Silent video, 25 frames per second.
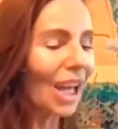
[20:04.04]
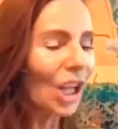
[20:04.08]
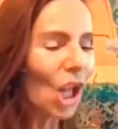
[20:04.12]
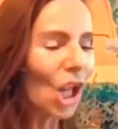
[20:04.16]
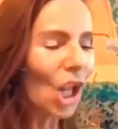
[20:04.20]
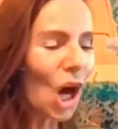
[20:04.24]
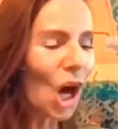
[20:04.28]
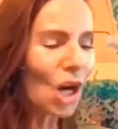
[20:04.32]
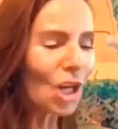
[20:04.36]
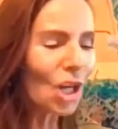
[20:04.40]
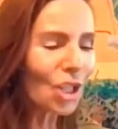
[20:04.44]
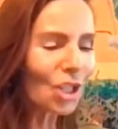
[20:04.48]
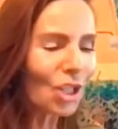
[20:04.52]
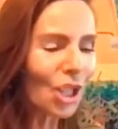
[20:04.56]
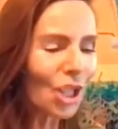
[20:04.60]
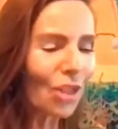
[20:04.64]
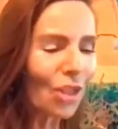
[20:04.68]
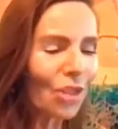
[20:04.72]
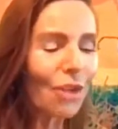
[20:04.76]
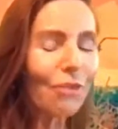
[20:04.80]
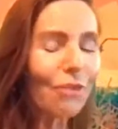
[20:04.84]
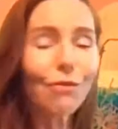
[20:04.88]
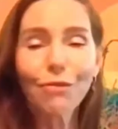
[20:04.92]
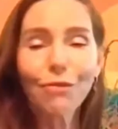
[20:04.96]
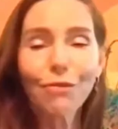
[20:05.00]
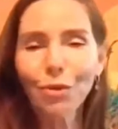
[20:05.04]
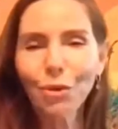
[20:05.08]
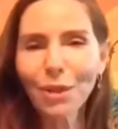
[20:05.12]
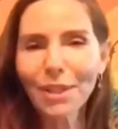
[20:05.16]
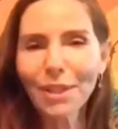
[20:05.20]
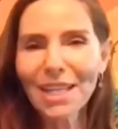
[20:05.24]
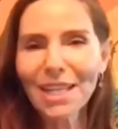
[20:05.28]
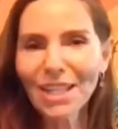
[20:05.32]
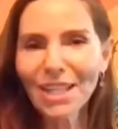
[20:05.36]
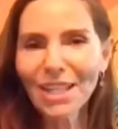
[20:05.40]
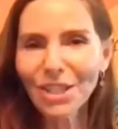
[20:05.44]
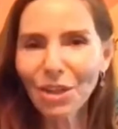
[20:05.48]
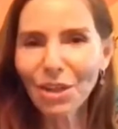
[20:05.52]
unlocks the
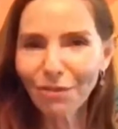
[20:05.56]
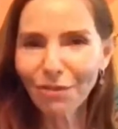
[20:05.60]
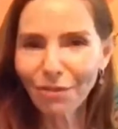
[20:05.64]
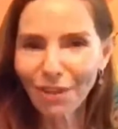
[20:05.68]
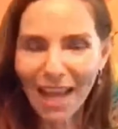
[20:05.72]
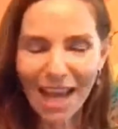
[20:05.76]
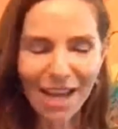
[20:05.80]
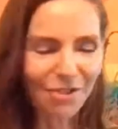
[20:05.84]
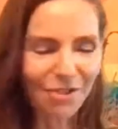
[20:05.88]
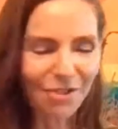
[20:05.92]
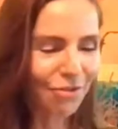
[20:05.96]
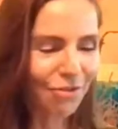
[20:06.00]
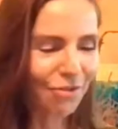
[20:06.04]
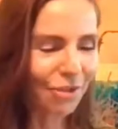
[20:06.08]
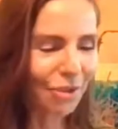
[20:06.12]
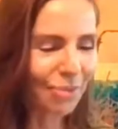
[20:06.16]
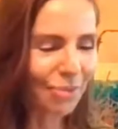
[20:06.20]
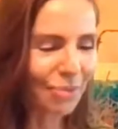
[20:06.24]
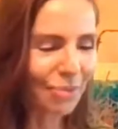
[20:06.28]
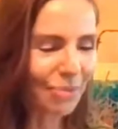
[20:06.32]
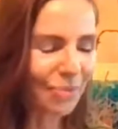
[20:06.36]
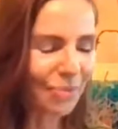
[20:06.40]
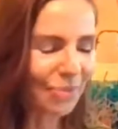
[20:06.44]
fullness of life.